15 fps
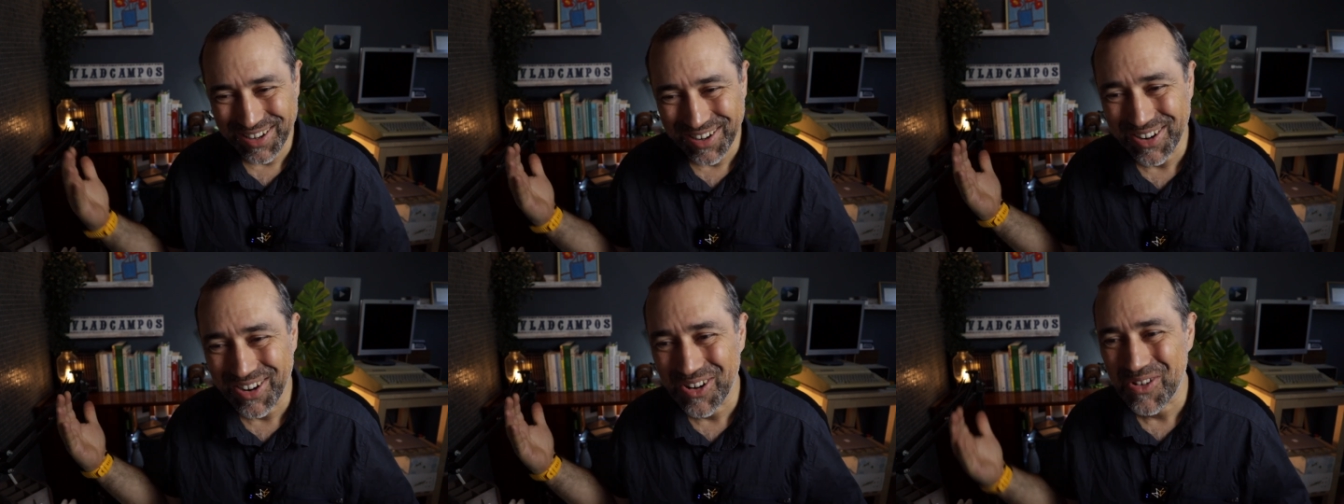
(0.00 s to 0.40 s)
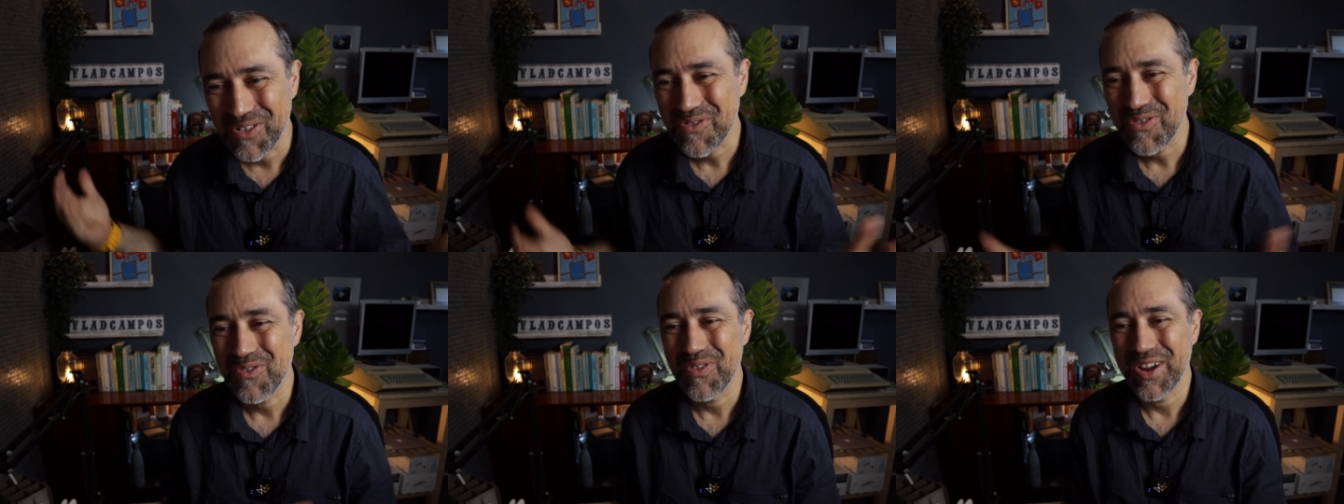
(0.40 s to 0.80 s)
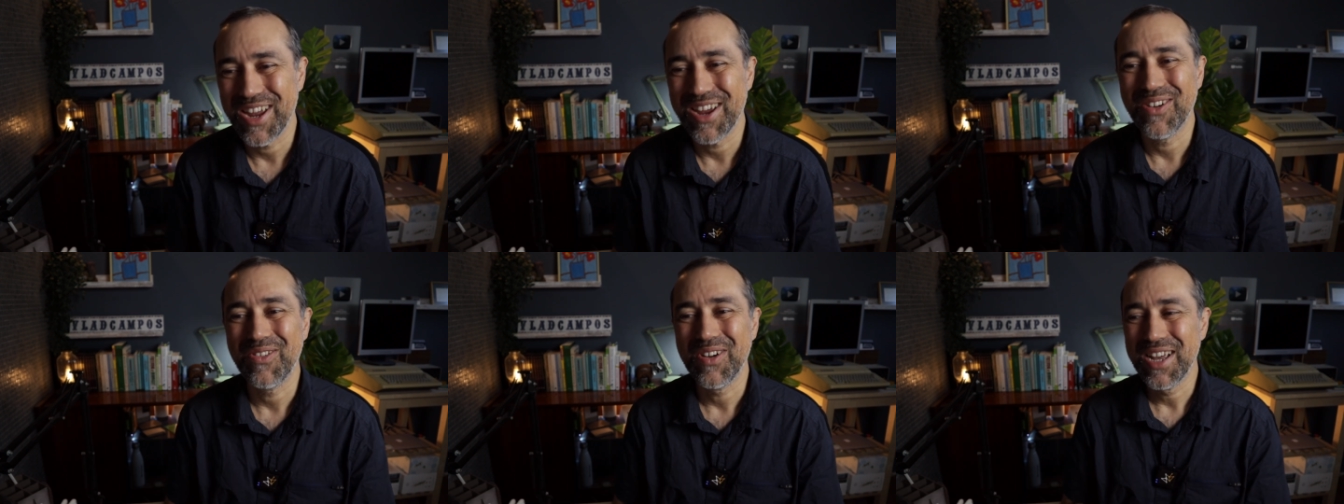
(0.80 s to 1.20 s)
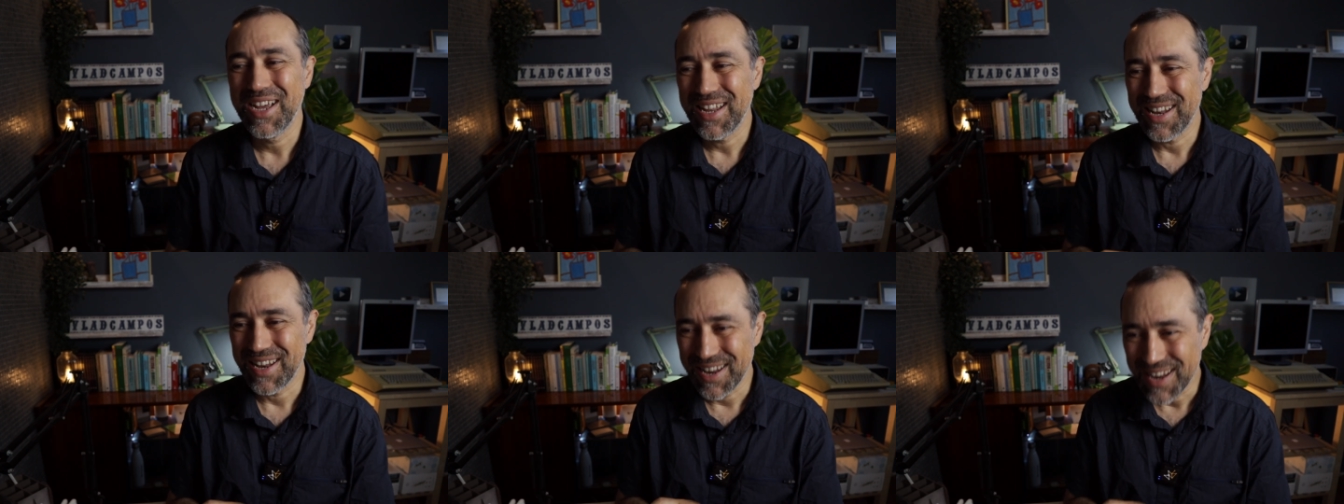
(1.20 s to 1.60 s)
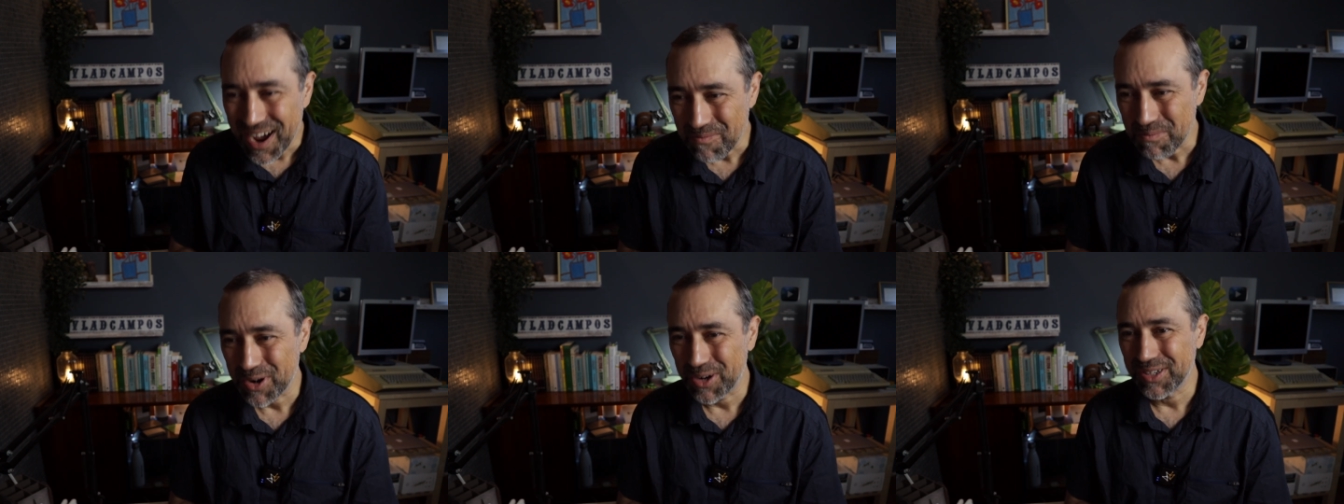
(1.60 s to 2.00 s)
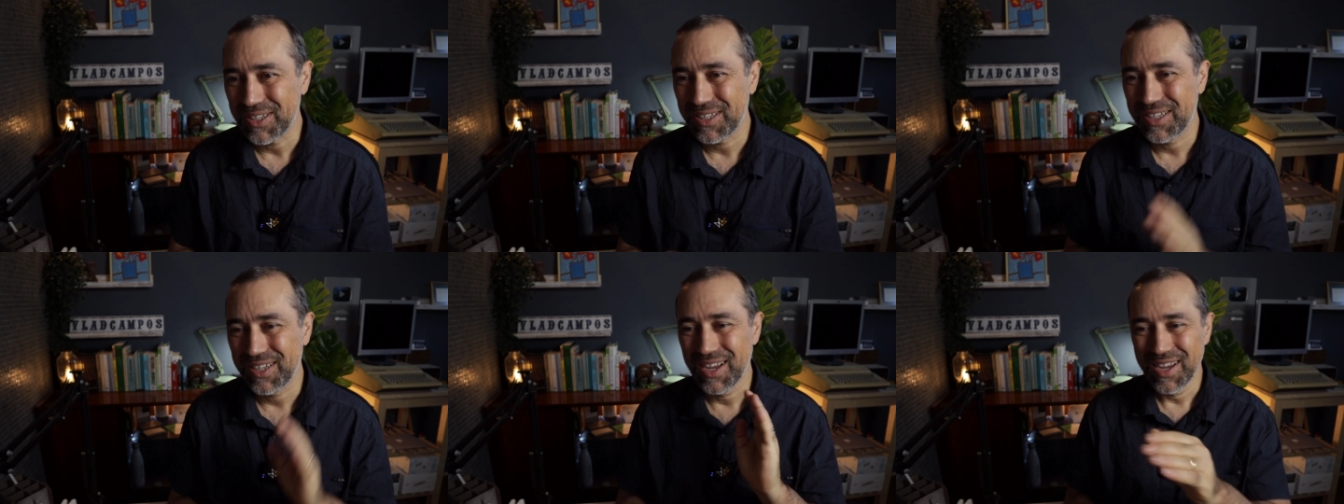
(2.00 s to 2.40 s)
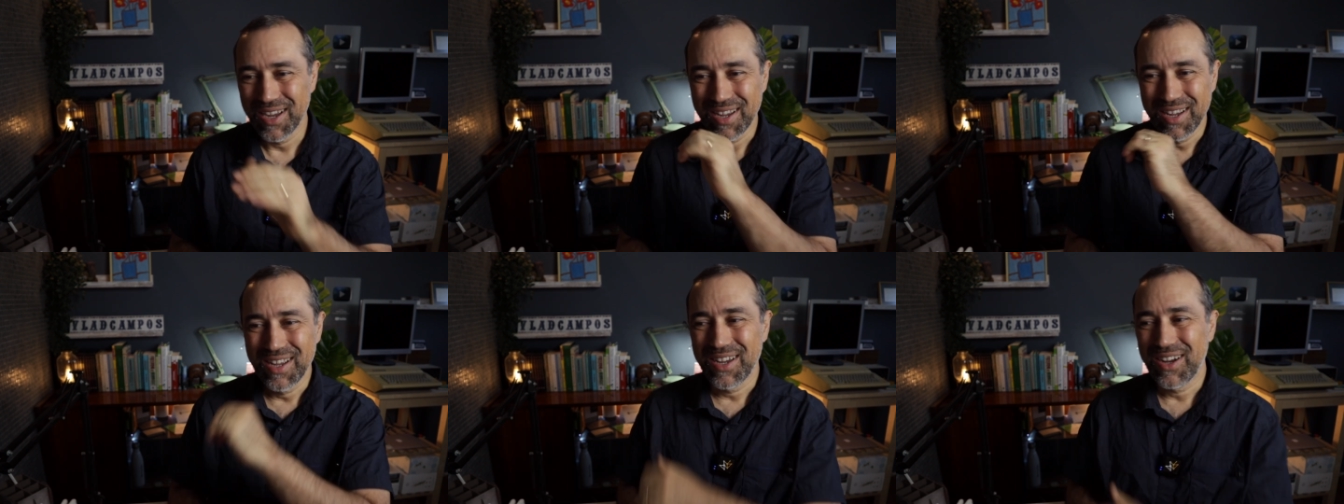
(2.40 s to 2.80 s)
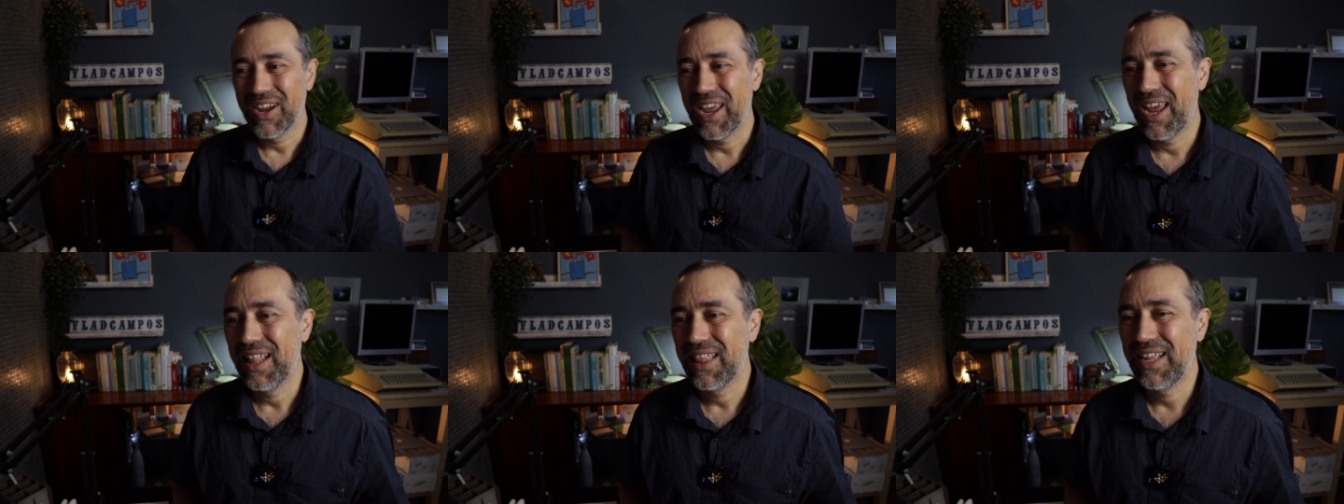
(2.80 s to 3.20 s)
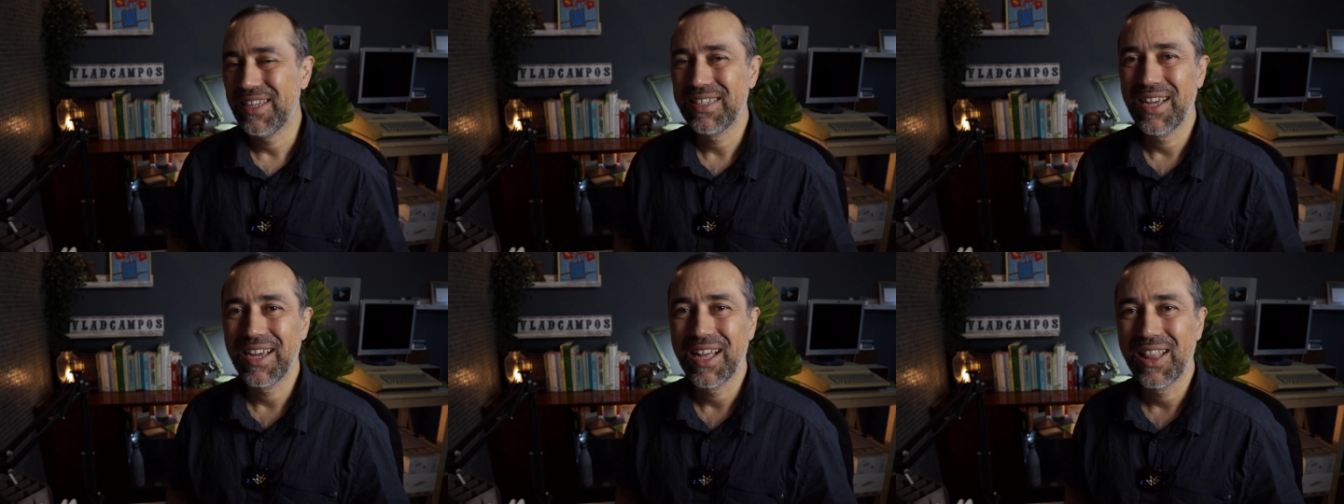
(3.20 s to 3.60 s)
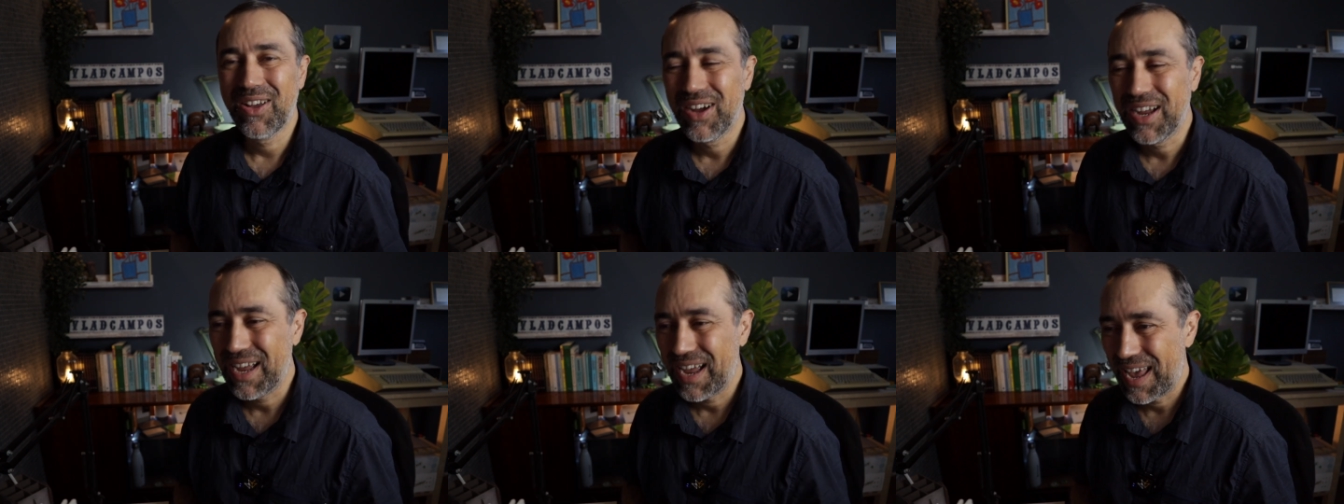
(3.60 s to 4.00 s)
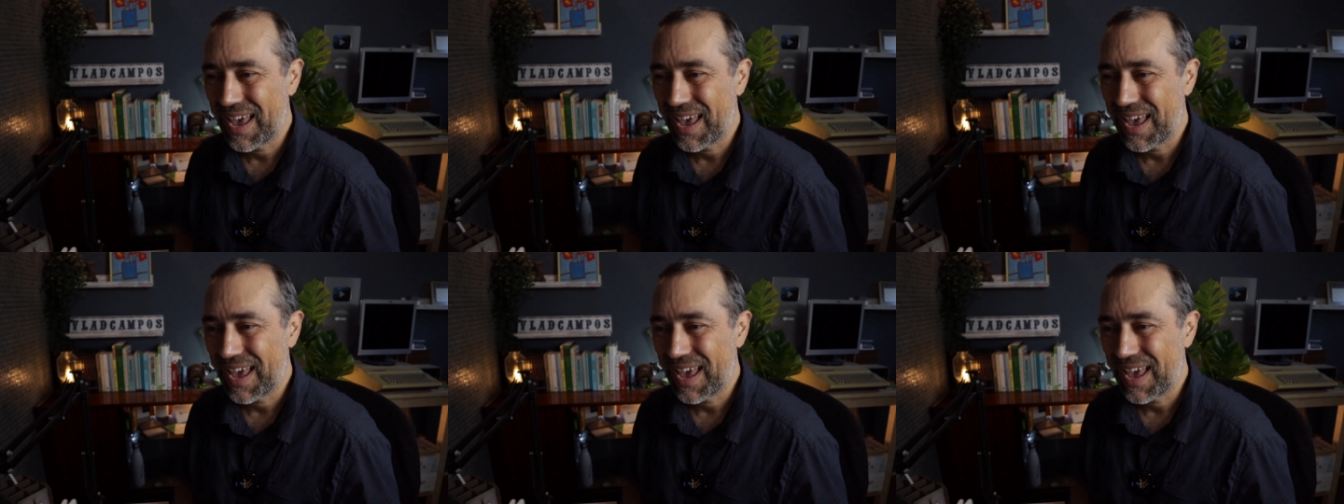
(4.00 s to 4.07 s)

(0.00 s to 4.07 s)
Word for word: no real numbers. Okay, let's take a look